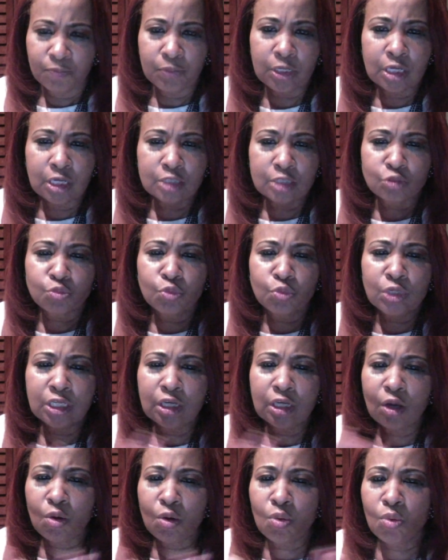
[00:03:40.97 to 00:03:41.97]
because we
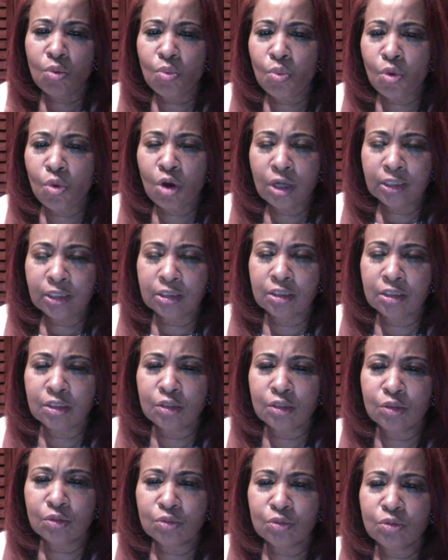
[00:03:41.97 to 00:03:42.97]
don't want
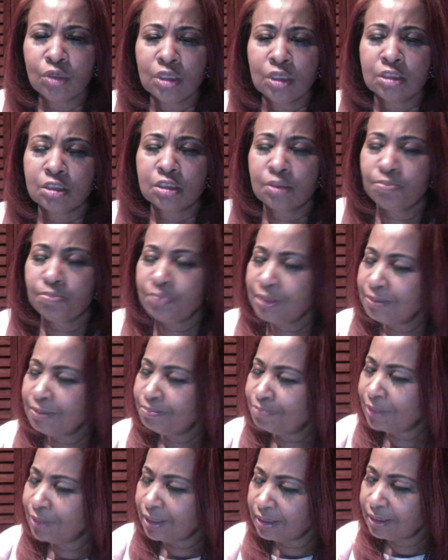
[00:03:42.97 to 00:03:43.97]
you to be
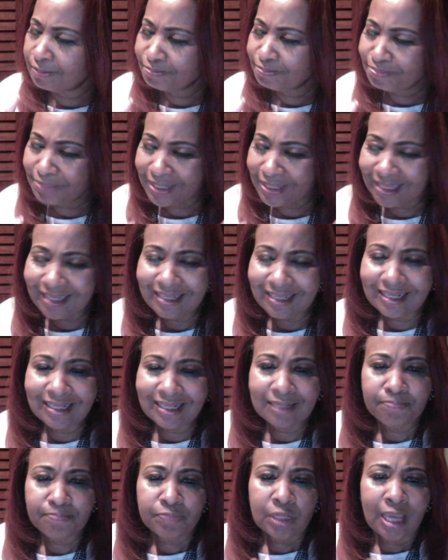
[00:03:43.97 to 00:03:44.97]

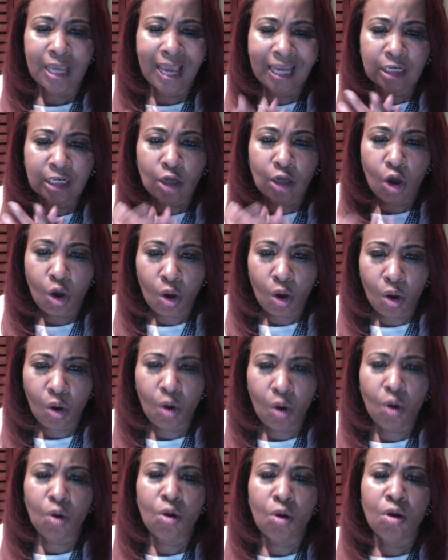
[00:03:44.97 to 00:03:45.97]
impeded at
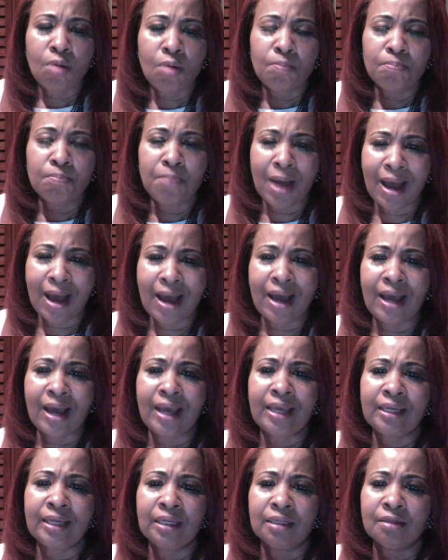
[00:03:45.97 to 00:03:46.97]
all by